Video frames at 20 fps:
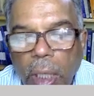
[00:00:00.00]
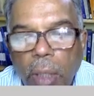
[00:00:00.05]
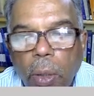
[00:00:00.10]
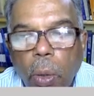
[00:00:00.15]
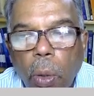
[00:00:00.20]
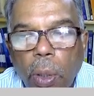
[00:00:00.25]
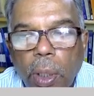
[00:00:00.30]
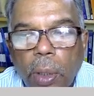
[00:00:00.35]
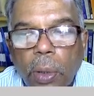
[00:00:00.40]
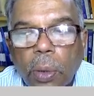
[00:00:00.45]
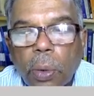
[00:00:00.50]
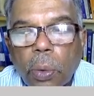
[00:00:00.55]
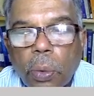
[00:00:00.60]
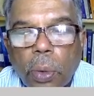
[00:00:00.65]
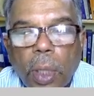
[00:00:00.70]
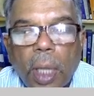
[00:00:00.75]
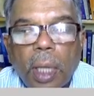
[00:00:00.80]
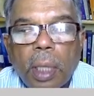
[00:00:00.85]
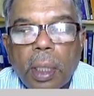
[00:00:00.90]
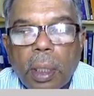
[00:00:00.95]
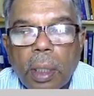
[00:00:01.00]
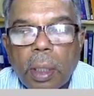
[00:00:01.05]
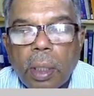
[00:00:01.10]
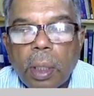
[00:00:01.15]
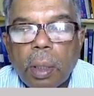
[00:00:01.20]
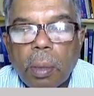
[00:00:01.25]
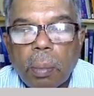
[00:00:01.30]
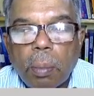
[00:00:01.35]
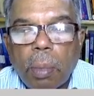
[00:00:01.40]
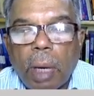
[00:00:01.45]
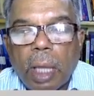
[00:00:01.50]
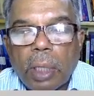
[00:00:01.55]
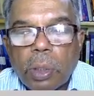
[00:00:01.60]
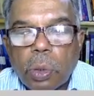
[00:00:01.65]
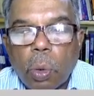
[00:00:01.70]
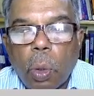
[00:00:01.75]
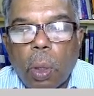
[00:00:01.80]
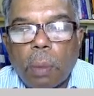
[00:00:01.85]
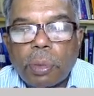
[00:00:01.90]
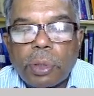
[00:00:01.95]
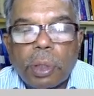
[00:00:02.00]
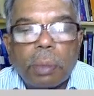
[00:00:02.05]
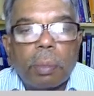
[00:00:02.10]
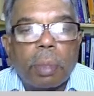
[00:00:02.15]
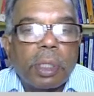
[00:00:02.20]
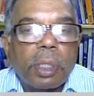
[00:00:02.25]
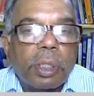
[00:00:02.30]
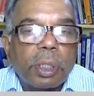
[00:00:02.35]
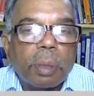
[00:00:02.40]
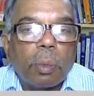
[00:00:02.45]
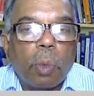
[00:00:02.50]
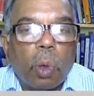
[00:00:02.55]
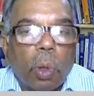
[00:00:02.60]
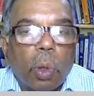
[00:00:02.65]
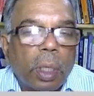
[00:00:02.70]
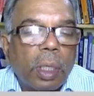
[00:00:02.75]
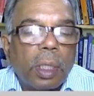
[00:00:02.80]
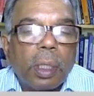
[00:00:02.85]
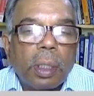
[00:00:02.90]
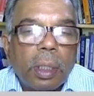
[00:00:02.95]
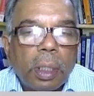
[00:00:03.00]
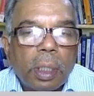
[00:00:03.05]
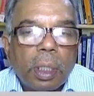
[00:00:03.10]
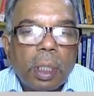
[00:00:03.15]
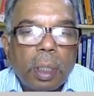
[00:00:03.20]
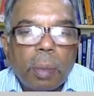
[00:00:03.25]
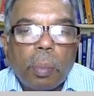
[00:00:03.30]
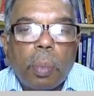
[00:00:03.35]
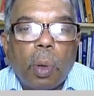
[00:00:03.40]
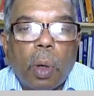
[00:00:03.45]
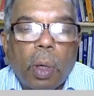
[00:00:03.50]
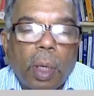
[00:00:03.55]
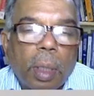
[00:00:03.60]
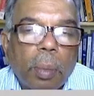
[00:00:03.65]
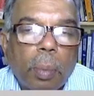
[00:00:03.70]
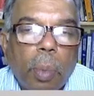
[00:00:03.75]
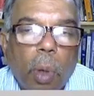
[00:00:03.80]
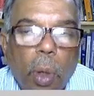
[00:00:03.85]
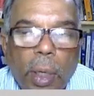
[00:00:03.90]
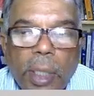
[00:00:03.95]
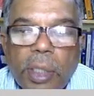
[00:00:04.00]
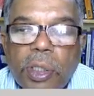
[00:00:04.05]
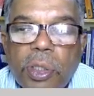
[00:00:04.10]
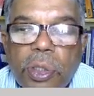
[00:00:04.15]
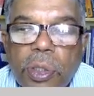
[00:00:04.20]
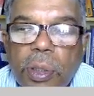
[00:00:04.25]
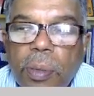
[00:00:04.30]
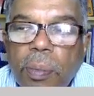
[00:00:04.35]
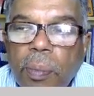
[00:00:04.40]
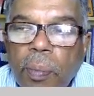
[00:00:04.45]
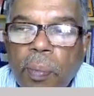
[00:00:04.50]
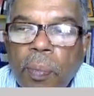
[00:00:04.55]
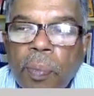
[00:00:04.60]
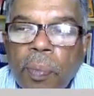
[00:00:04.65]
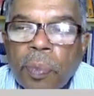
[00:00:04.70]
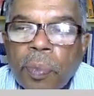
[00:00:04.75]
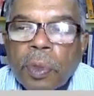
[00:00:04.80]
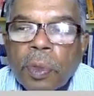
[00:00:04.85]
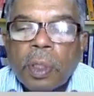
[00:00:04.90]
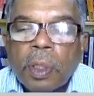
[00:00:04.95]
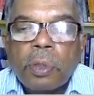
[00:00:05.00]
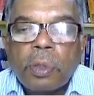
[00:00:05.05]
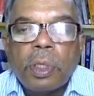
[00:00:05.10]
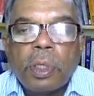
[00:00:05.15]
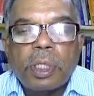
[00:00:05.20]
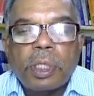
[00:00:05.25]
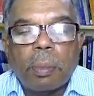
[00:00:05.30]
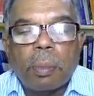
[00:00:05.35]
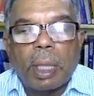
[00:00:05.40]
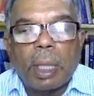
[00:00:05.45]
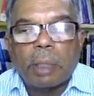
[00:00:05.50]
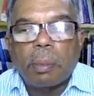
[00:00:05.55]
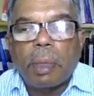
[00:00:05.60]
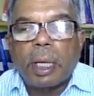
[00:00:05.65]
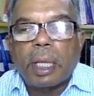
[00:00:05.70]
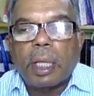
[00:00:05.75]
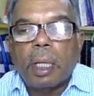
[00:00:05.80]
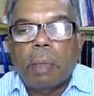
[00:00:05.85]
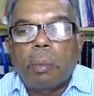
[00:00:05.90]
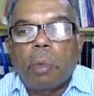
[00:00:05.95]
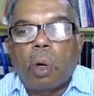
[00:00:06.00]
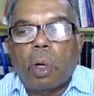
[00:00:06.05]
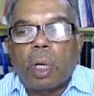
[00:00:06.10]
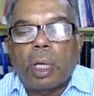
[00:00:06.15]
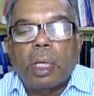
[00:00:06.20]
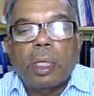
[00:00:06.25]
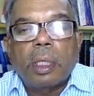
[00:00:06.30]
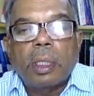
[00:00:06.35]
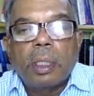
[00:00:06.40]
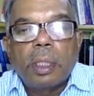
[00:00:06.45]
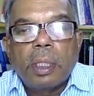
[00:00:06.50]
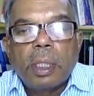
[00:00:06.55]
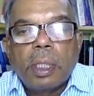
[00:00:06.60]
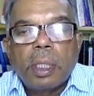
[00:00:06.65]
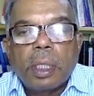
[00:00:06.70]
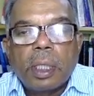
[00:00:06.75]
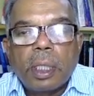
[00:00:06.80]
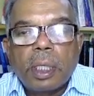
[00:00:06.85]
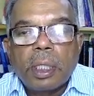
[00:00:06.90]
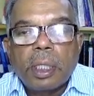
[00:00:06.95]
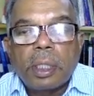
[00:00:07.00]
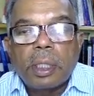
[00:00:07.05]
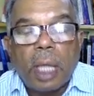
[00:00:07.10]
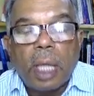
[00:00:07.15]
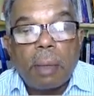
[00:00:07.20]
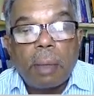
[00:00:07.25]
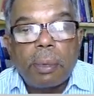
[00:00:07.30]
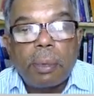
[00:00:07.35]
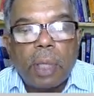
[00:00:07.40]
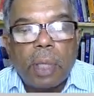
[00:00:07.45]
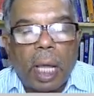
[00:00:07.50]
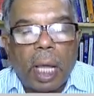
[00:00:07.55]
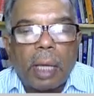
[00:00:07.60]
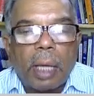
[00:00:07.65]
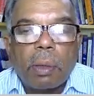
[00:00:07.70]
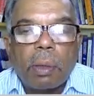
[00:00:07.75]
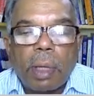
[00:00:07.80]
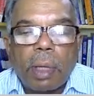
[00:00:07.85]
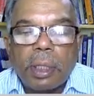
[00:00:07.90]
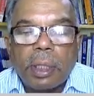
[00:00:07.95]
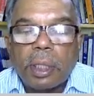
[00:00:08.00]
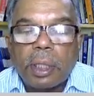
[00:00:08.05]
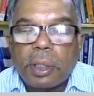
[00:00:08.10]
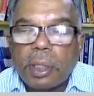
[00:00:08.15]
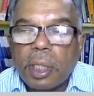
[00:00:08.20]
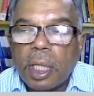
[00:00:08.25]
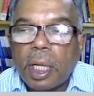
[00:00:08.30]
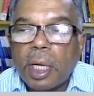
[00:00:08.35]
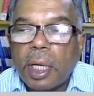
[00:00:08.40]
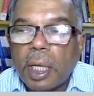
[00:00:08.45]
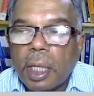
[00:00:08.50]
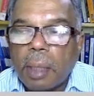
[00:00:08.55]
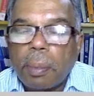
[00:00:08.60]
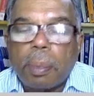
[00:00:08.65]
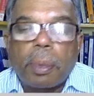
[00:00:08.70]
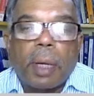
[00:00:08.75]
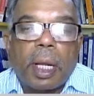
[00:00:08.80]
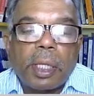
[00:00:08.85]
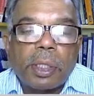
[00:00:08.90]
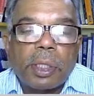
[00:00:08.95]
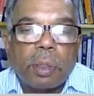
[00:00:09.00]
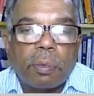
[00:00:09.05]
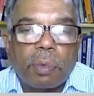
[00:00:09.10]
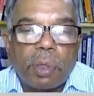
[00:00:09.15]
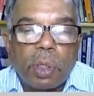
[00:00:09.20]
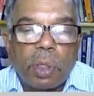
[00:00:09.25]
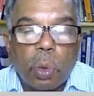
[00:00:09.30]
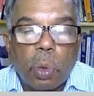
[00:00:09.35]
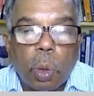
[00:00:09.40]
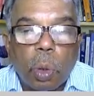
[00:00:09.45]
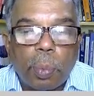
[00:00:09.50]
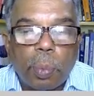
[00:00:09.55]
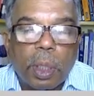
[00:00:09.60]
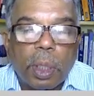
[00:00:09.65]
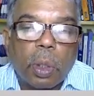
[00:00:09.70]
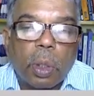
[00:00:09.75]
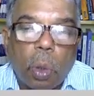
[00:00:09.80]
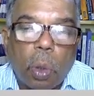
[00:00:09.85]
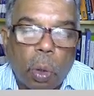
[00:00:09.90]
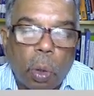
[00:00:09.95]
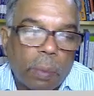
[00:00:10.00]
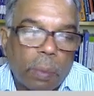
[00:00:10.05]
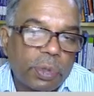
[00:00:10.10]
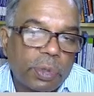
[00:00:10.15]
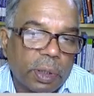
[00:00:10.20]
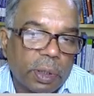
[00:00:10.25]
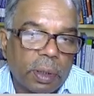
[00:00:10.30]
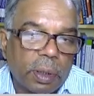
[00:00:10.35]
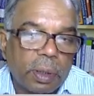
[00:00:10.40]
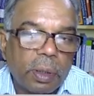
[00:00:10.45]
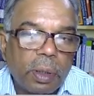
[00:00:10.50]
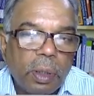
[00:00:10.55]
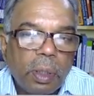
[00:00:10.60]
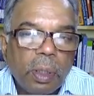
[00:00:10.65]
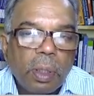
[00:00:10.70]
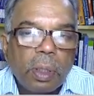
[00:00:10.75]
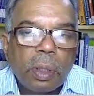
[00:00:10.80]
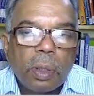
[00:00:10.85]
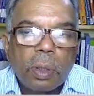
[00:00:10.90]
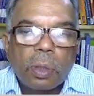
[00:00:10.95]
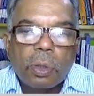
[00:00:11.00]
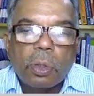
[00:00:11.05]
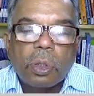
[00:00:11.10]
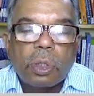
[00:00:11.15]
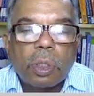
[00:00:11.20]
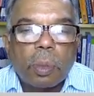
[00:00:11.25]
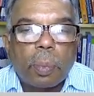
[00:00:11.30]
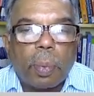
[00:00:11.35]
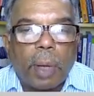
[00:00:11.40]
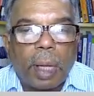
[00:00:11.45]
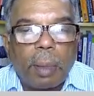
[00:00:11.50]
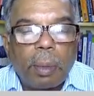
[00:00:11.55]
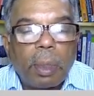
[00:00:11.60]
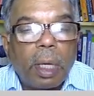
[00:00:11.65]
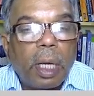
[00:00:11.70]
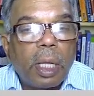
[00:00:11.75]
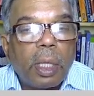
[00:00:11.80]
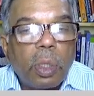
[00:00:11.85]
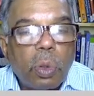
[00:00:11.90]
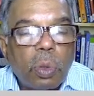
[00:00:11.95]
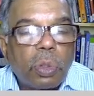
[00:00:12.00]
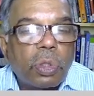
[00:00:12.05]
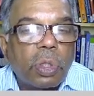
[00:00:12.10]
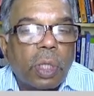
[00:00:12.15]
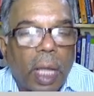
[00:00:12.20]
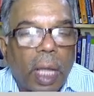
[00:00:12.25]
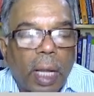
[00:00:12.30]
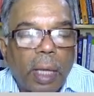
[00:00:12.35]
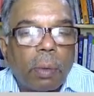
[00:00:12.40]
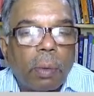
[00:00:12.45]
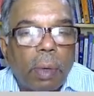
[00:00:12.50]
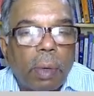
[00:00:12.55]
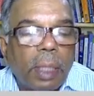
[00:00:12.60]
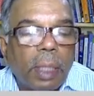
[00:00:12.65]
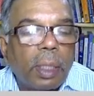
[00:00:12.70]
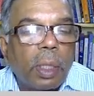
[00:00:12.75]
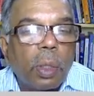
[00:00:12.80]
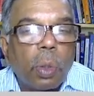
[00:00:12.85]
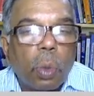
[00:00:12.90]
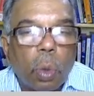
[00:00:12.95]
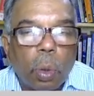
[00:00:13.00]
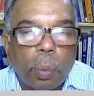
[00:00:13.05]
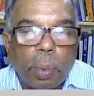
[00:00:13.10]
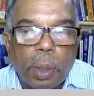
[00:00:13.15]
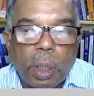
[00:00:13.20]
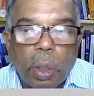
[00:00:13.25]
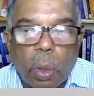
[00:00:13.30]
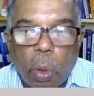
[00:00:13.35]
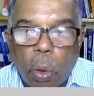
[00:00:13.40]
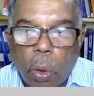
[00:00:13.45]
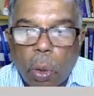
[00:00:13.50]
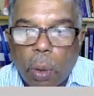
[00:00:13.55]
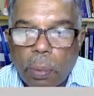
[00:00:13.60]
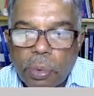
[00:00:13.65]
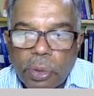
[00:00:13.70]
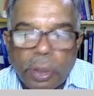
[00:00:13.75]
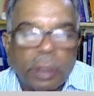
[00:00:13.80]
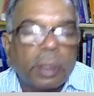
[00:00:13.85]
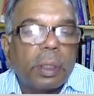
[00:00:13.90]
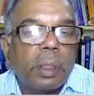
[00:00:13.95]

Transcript: go into the Black-Scholes option pricing model. Important points. So it is a mathematical model. It helps to calculate the theoretical price of a European call option. So it is primarily used to calculate the European call option.